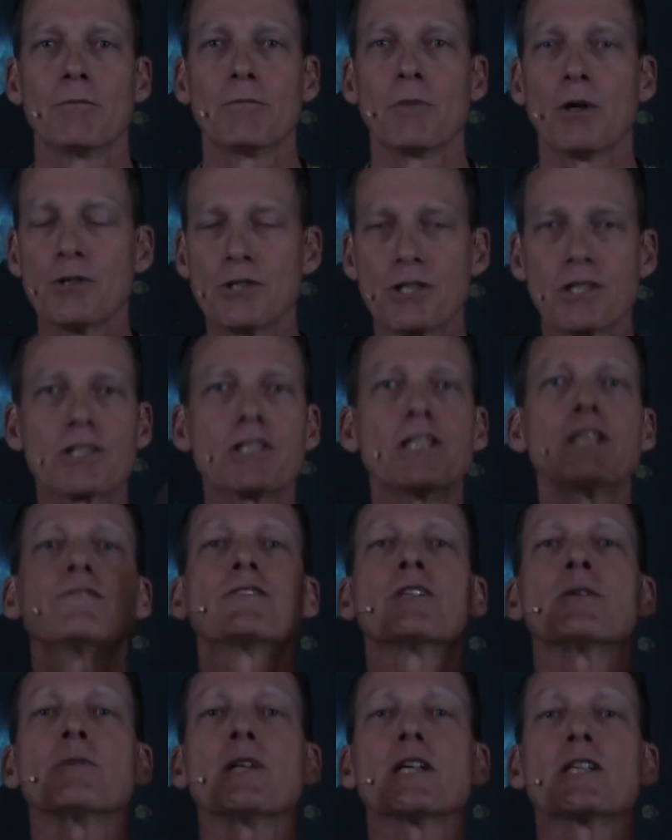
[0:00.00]
Moses
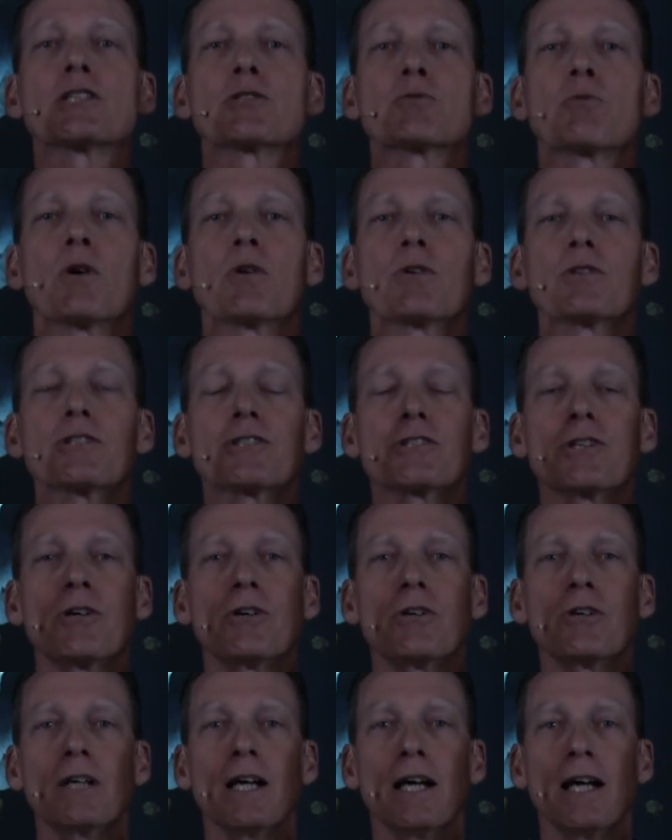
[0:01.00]
gives them their swan
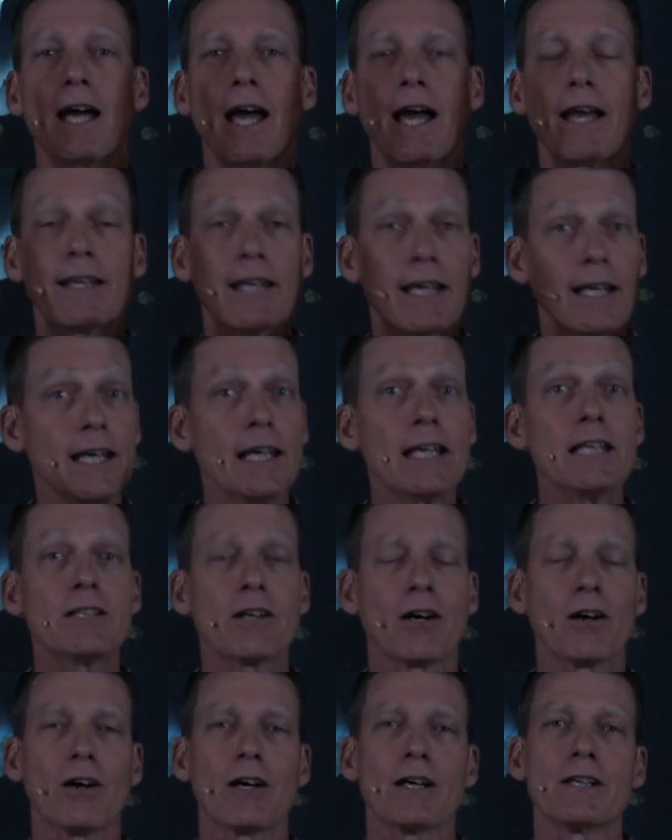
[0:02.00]
song, and then he
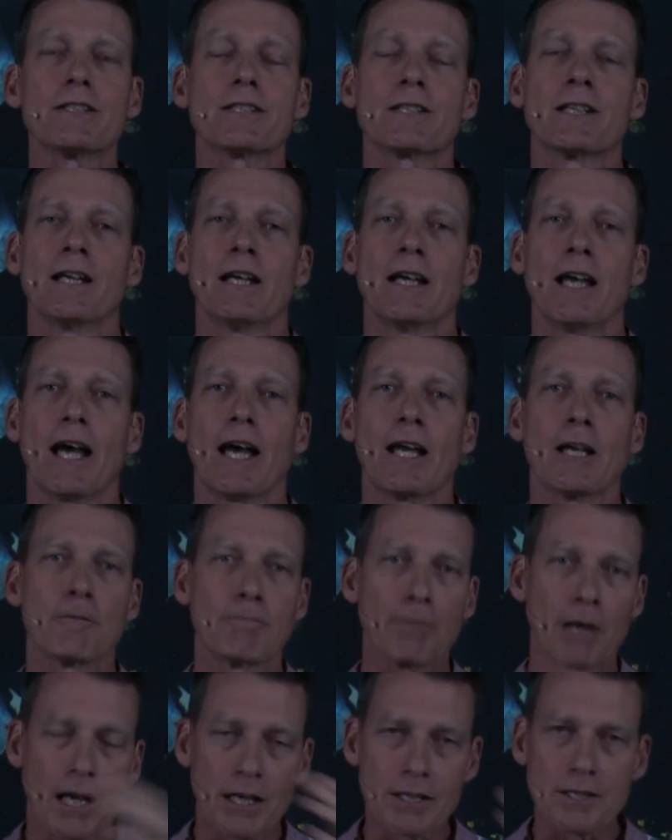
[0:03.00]
dies, and
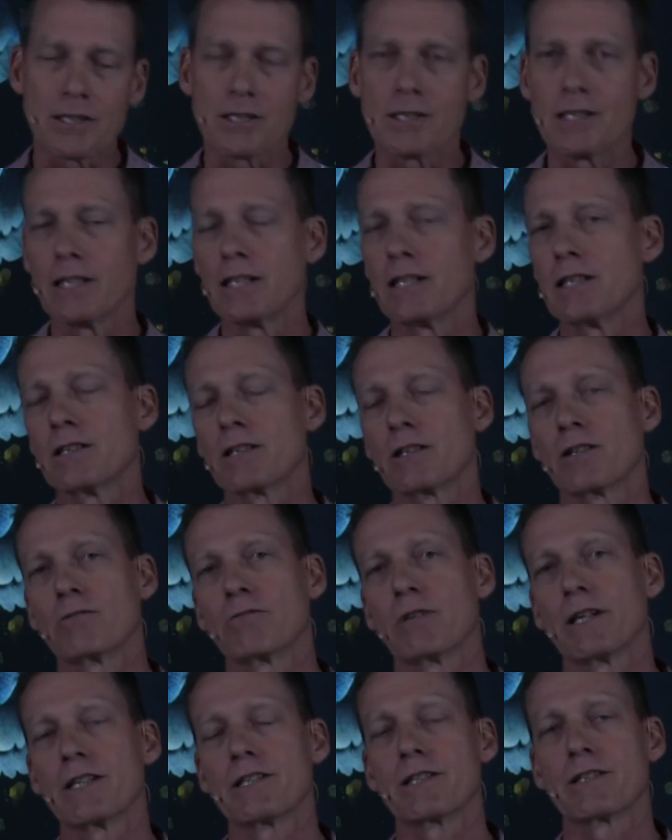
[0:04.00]
it passes in into the
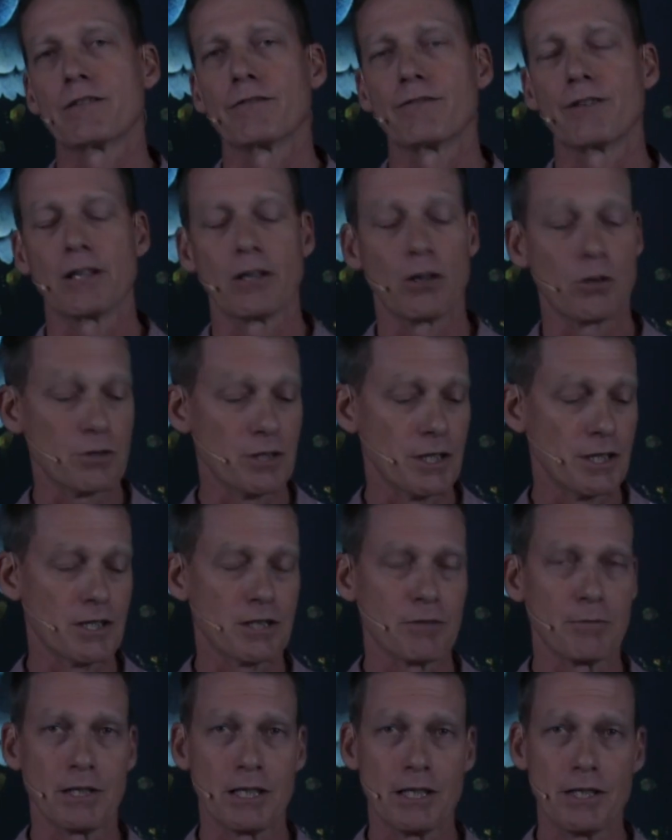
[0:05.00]
rest of the Old
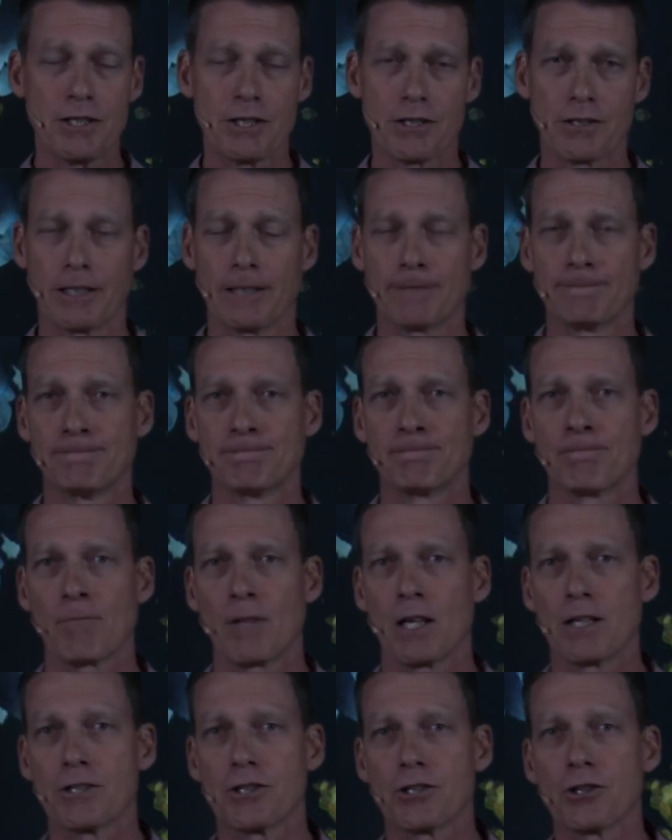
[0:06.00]
Testament history
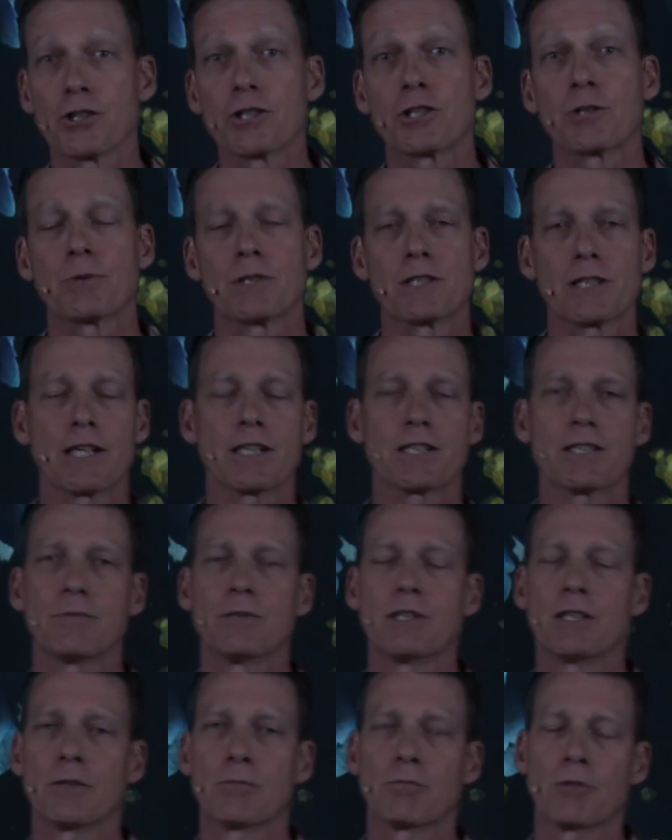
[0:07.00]
as Joshua takes
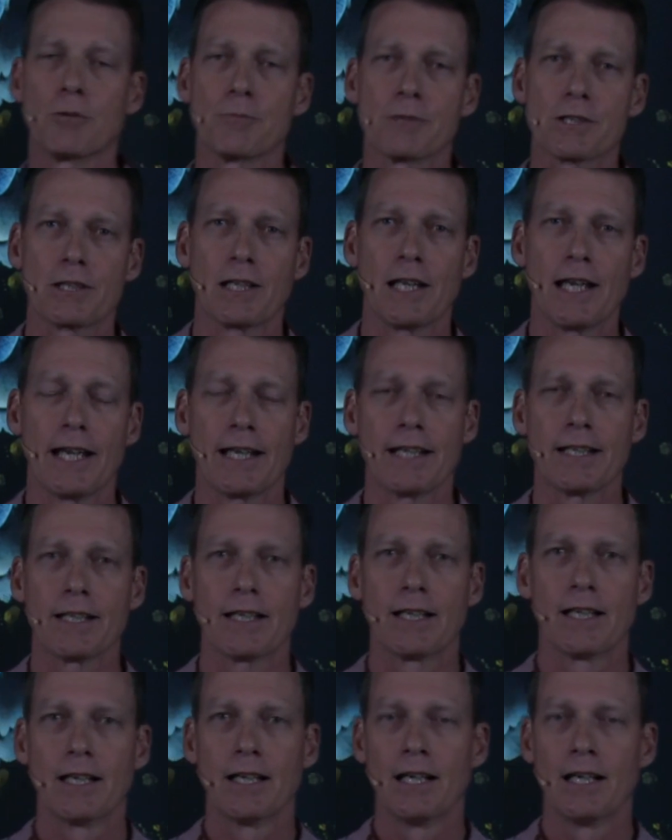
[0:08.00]
them into the Promised Land.